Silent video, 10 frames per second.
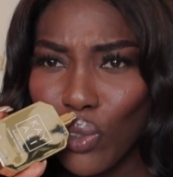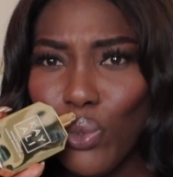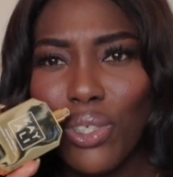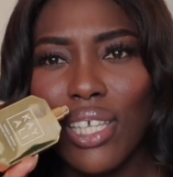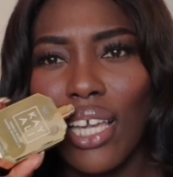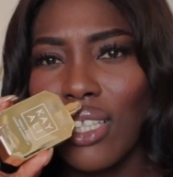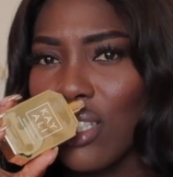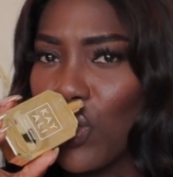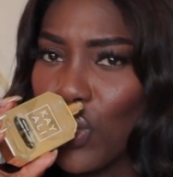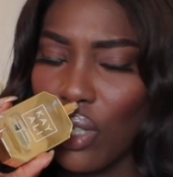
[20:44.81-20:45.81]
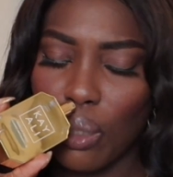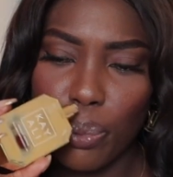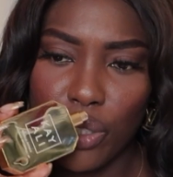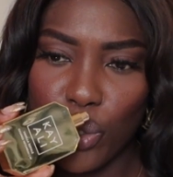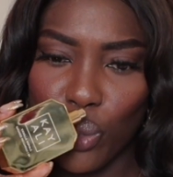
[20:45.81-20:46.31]
you get the sugar
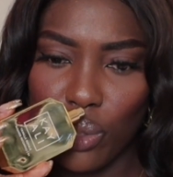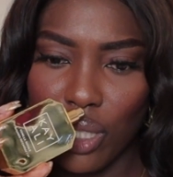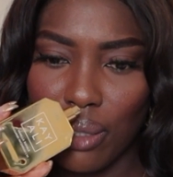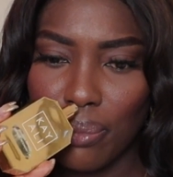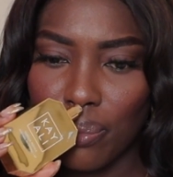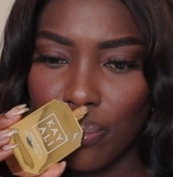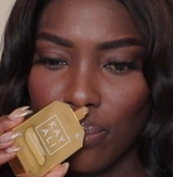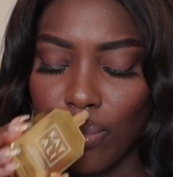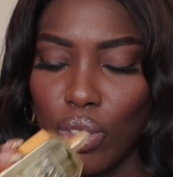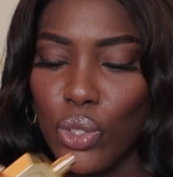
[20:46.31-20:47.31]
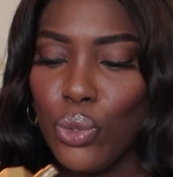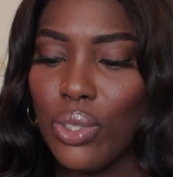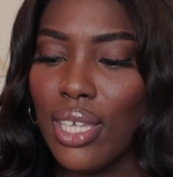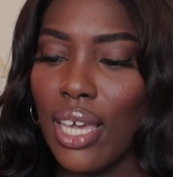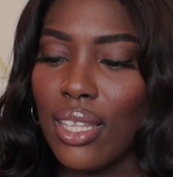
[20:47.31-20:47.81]
patchouli, you
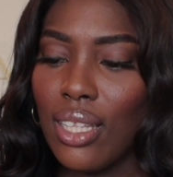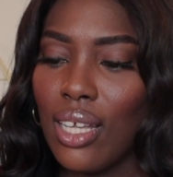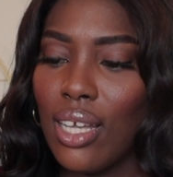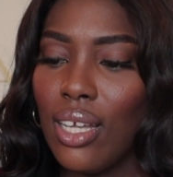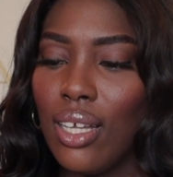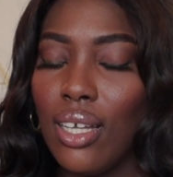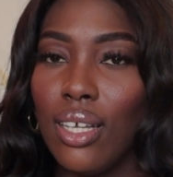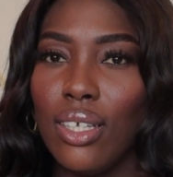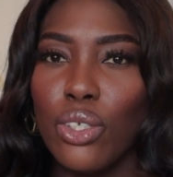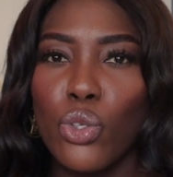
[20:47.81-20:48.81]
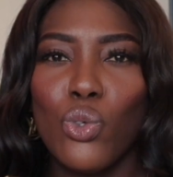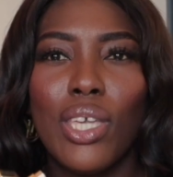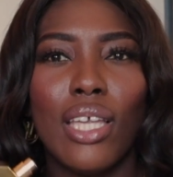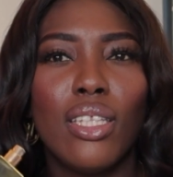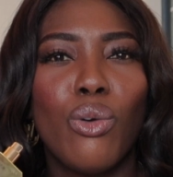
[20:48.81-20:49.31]
get the
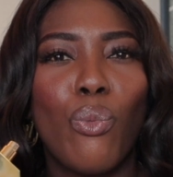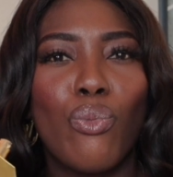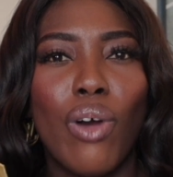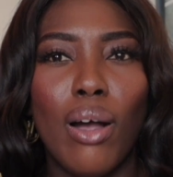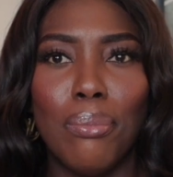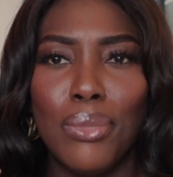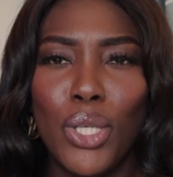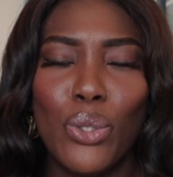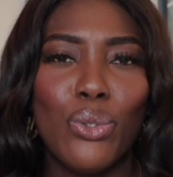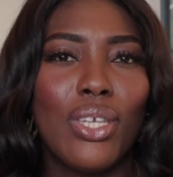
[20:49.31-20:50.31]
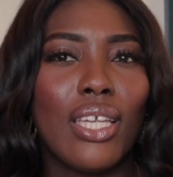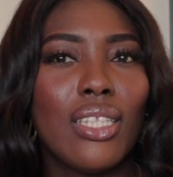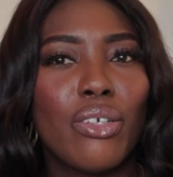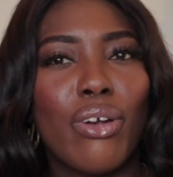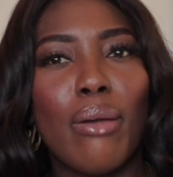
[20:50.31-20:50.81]
rum, you get
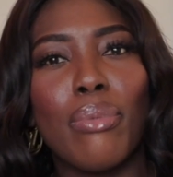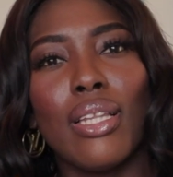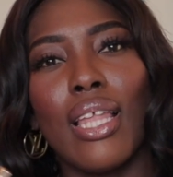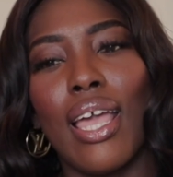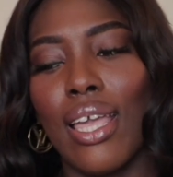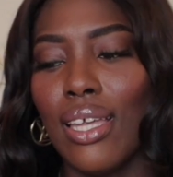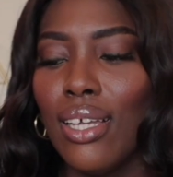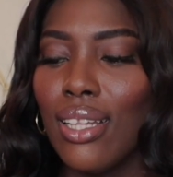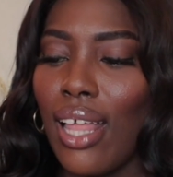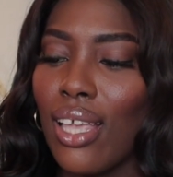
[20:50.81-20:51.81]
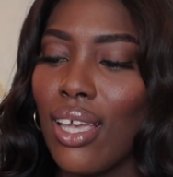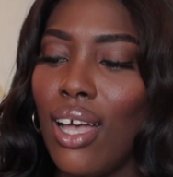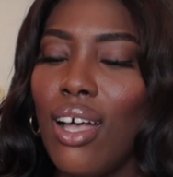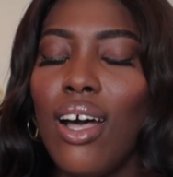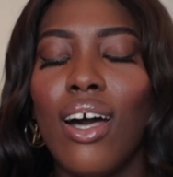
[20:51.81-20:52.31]
the creme brulee, like,
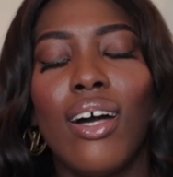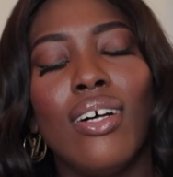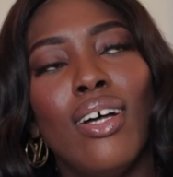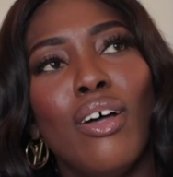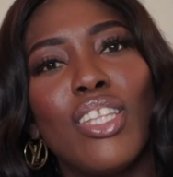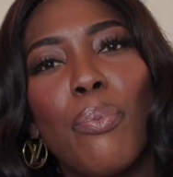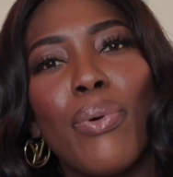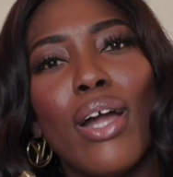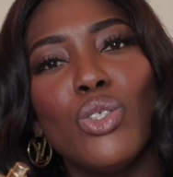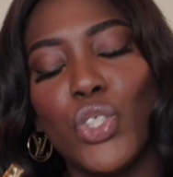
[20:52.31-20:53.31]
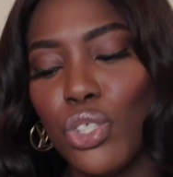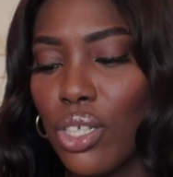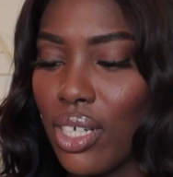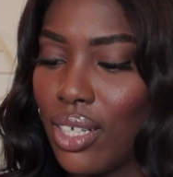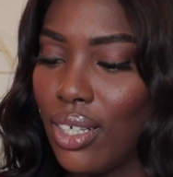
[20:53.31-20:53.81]
the brown
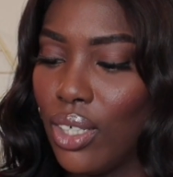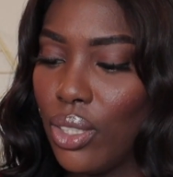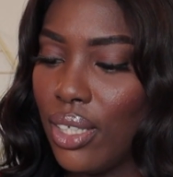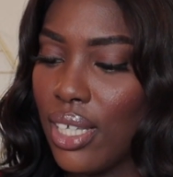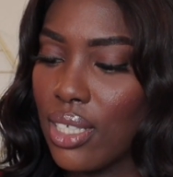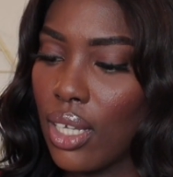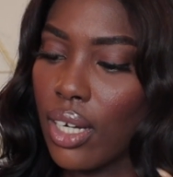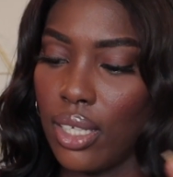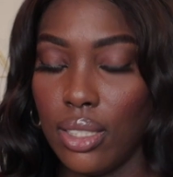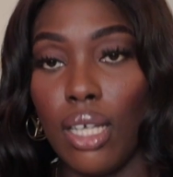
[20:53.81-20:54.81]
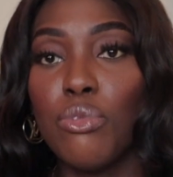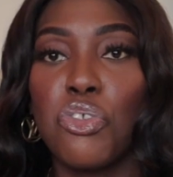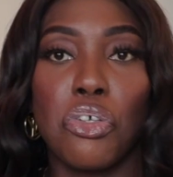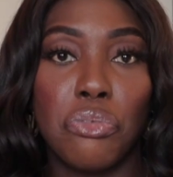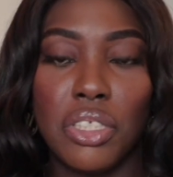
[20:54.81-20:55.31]
sugar. That's okay. So I'm just
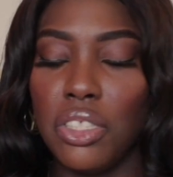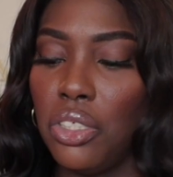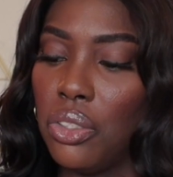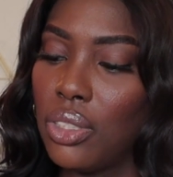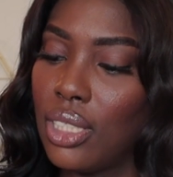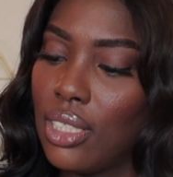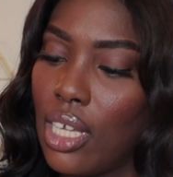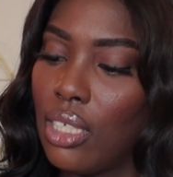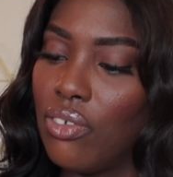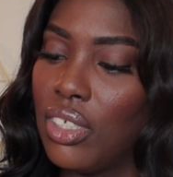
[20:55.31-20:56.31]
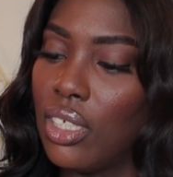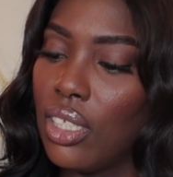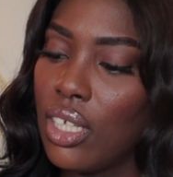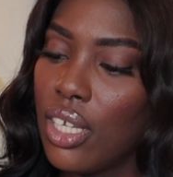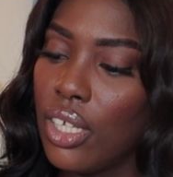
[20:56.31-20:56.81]
gonna read the notes. It says
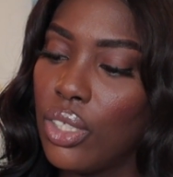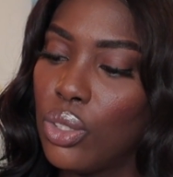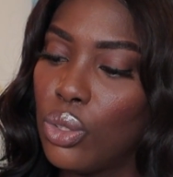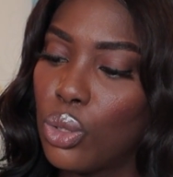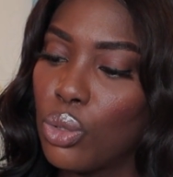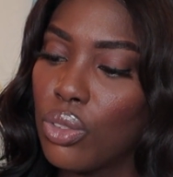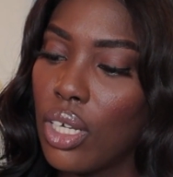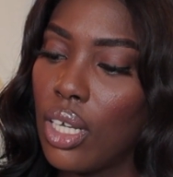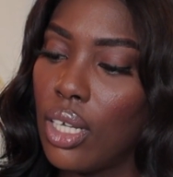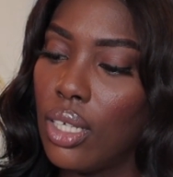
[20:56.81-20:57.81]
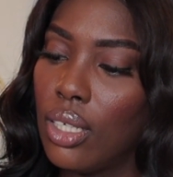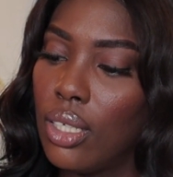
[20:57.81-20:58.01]
vanilla, Syrah,